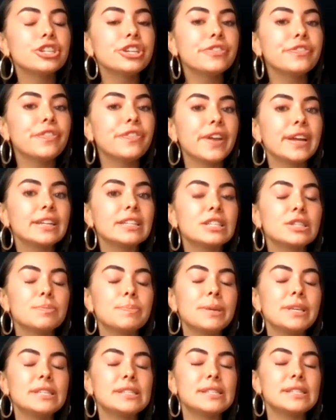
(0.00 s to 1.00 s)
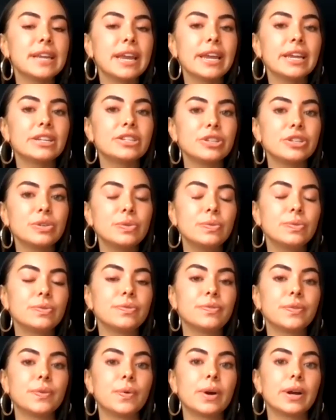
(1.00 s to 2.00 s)
your fans be staying tuned
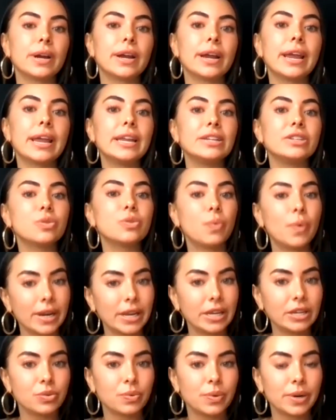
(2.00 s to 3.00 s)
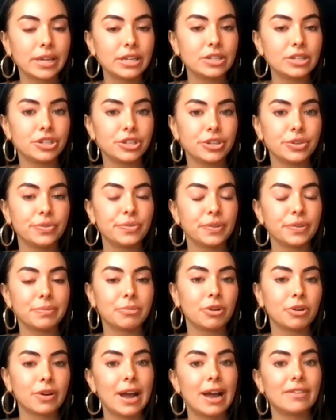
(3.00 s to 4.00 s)
for in 2022
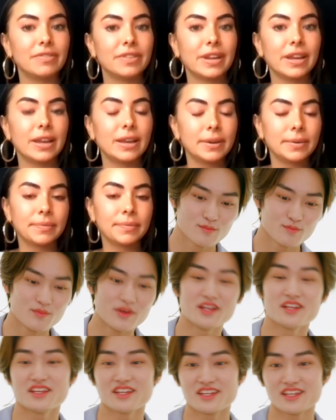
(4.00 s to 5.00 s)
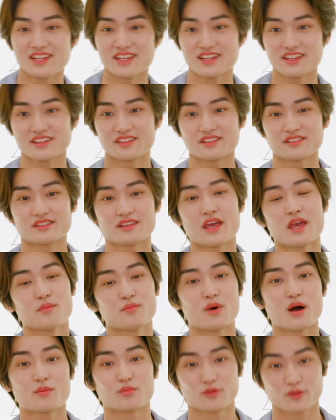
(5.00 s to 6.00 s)
from CRAVITY? Many
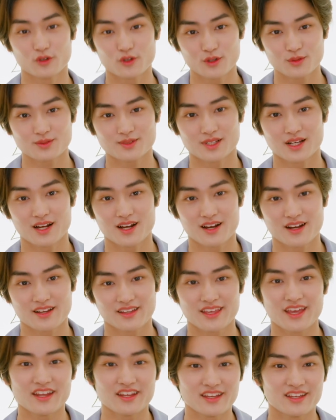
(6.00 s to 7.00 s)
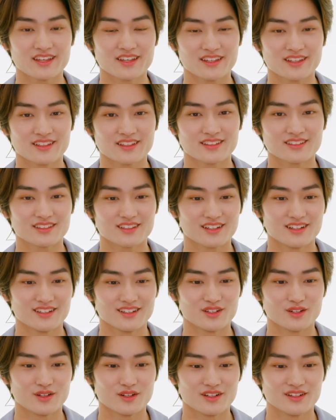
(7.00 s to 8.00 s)
K-pop groups are getting a
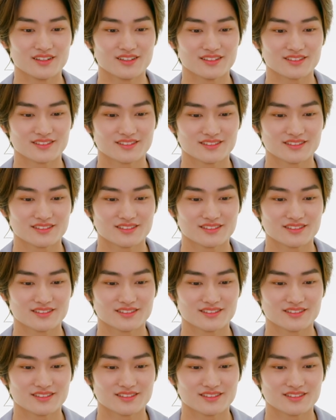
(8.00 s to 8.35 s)
uh,